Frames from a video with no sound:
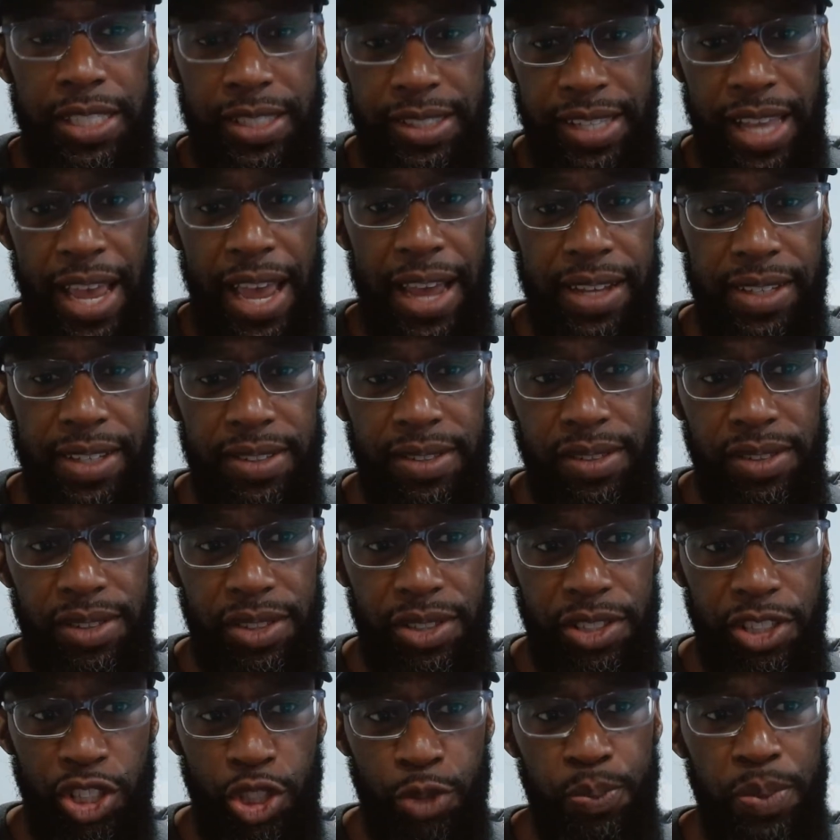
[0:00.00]
text
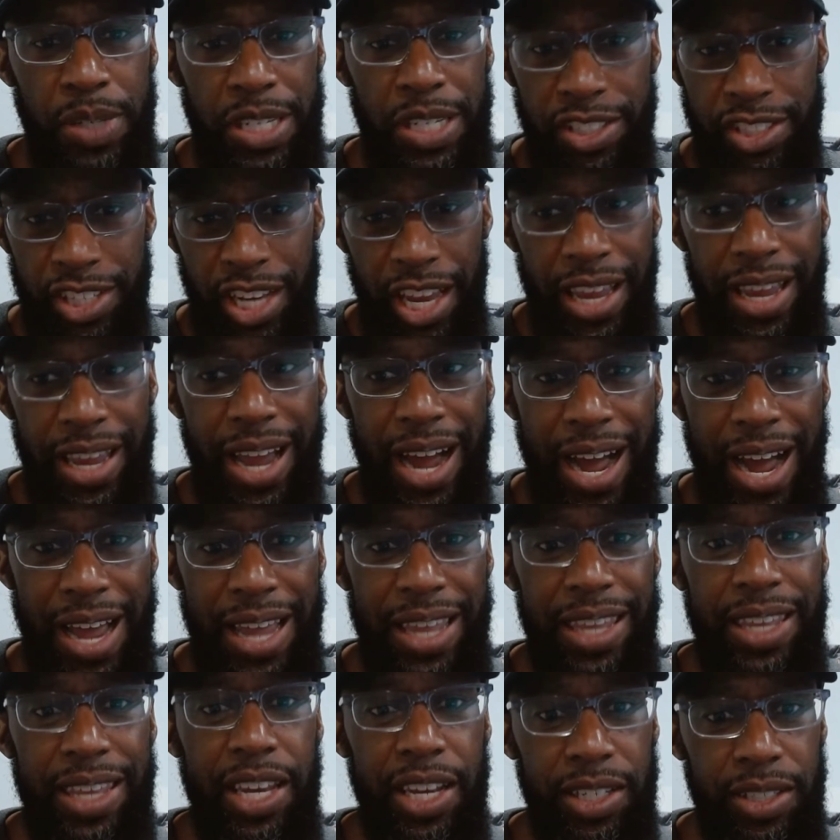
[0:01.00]
to speech AI
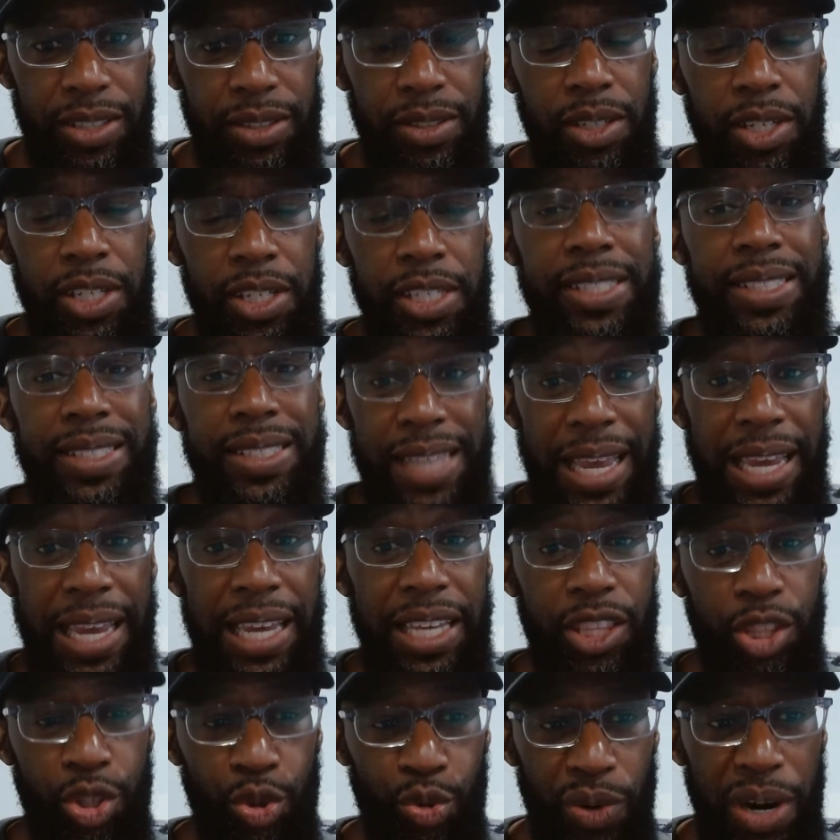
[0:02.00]
can say
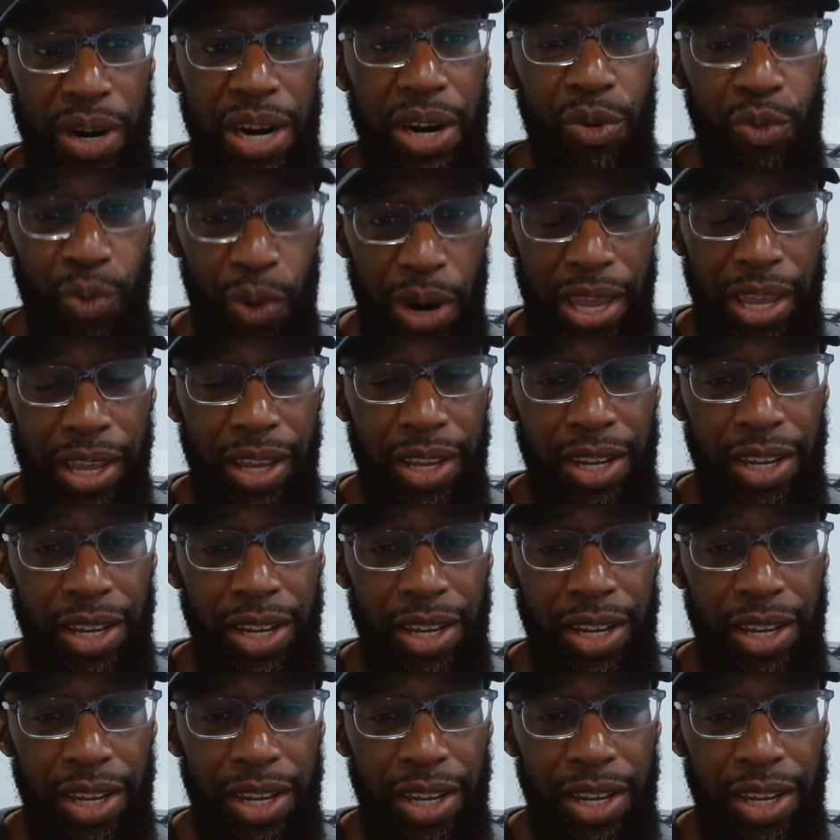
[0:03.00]
it the right way.